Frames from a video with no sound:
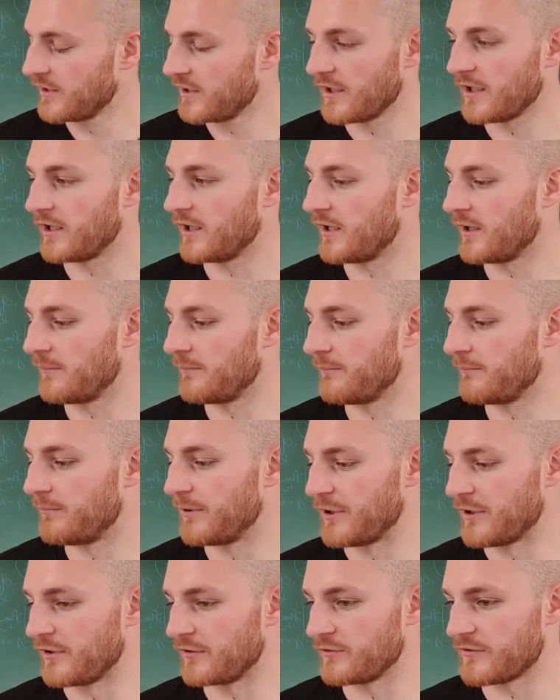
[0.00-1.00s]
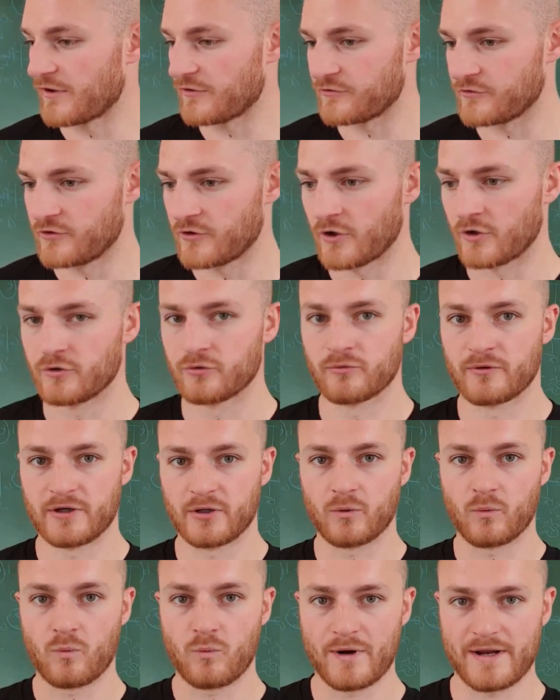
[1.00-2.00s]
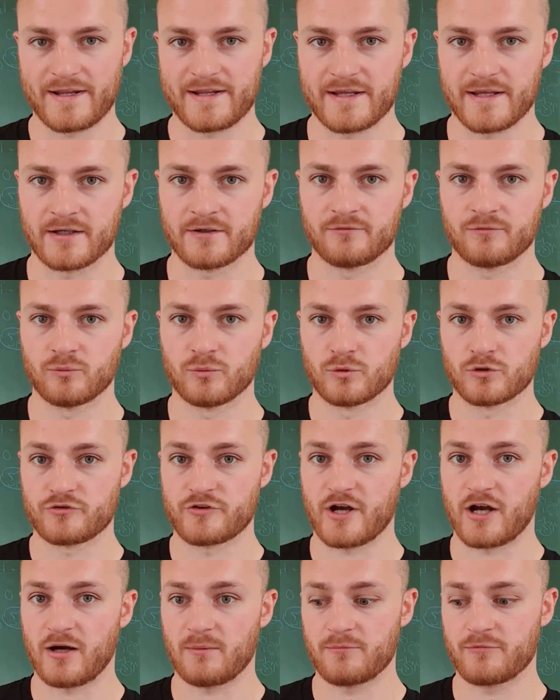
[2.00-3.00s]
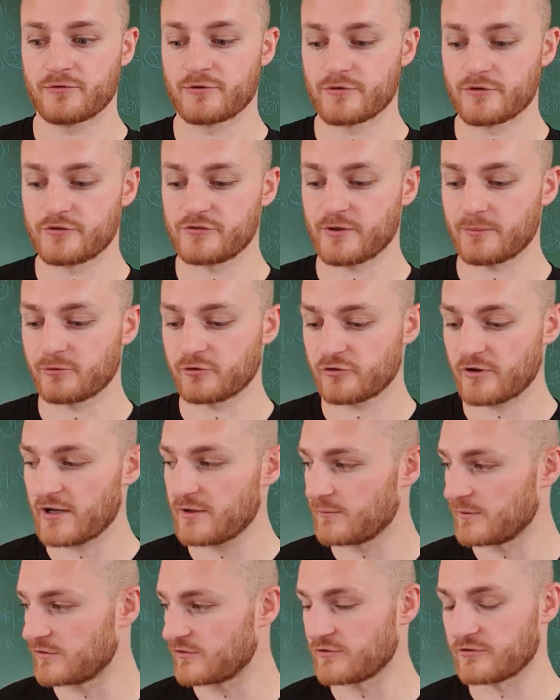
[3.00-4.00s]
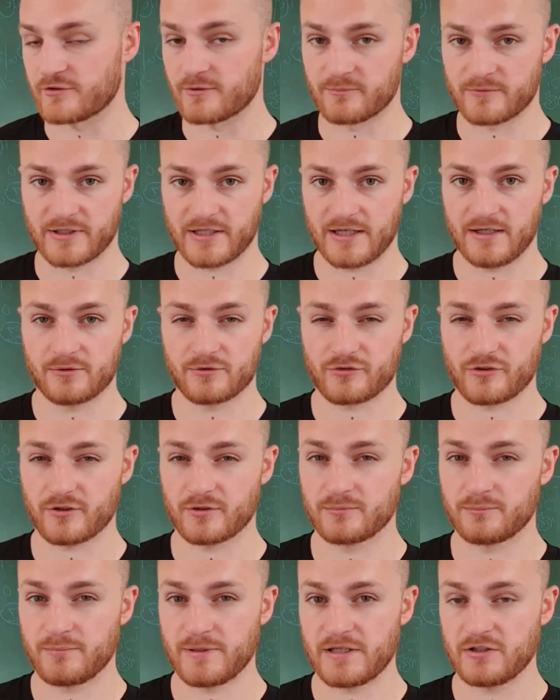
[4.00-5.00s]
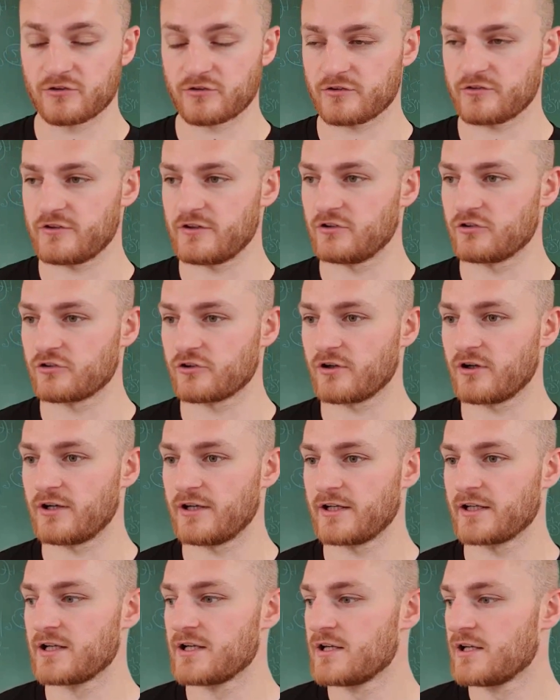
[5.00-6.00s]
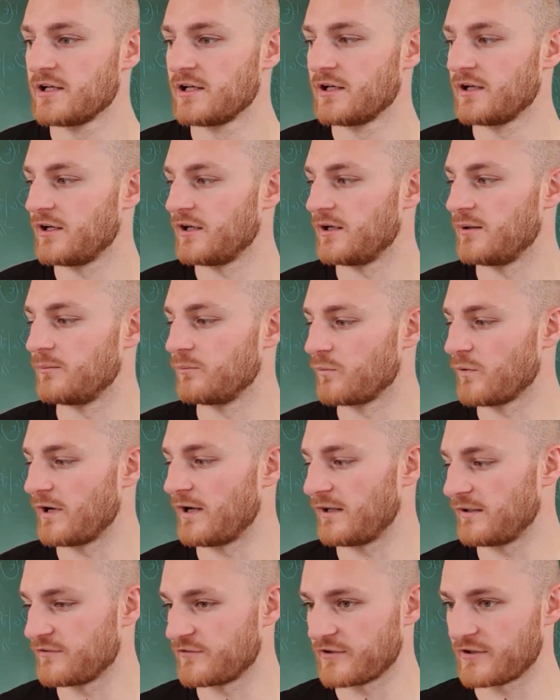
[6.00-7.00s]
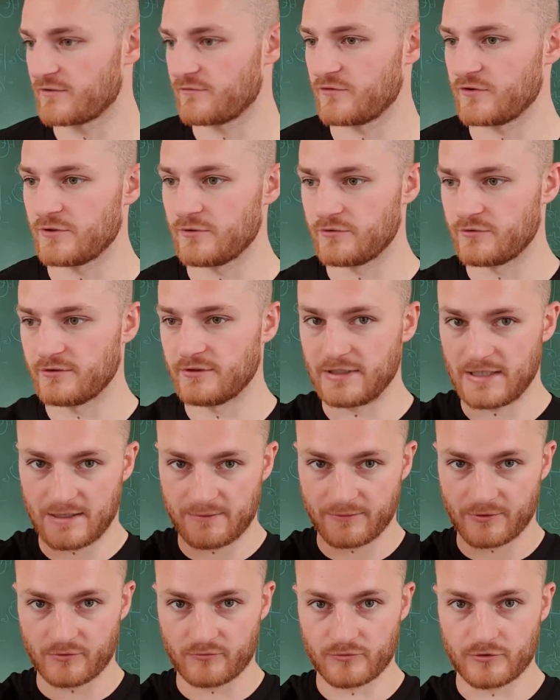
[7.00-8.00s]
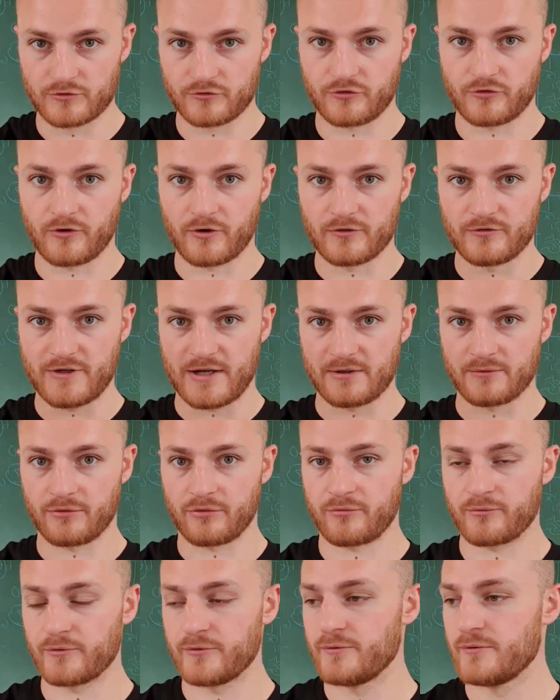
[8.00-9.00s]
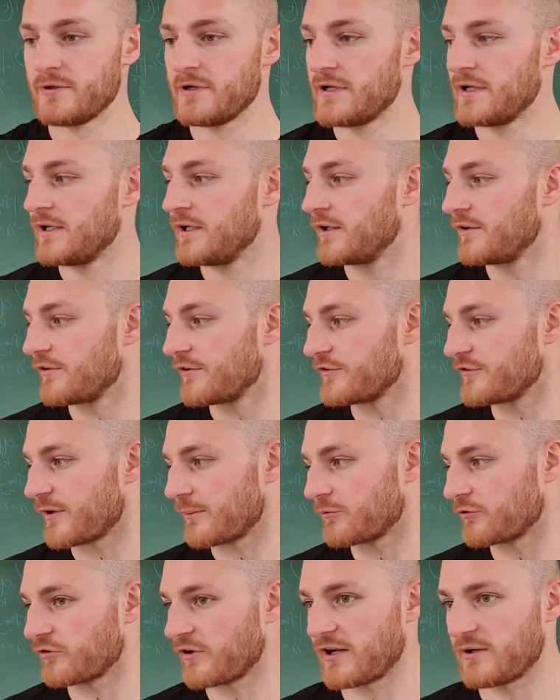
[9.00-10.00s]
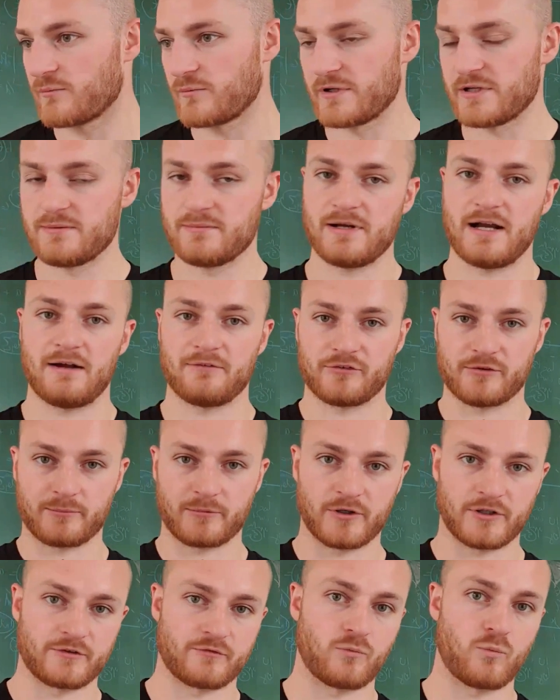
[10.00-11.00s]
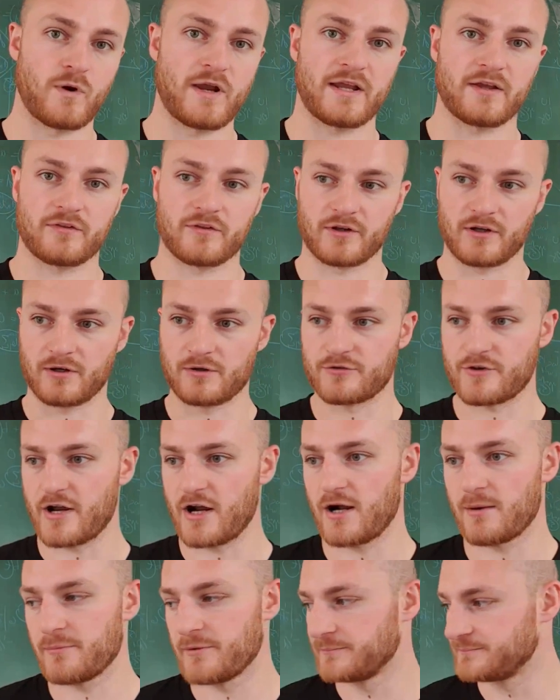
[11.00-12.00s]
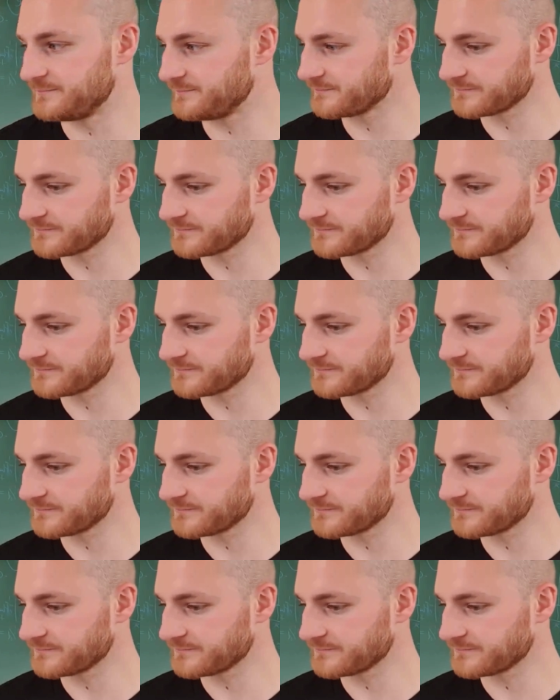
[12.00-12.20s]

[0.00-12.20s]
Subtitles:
But there's no real wicking of water up through the substrate, which is something else I'd be interested in trying, where instead of allowing the roots to grow down through the substrate, we have some kind of wick that goes up.